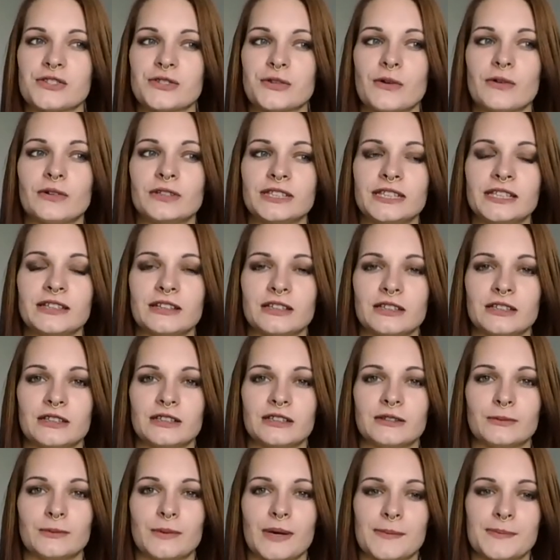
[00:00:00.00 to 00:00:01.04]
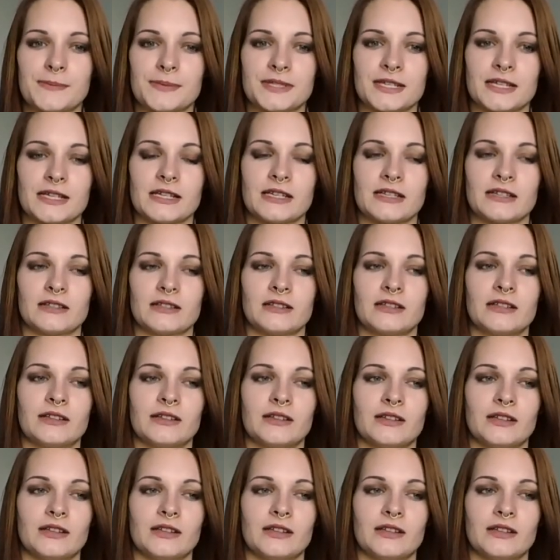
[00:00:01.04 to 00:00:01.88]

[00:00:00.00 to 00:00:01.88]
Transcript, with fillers: so I'll link their website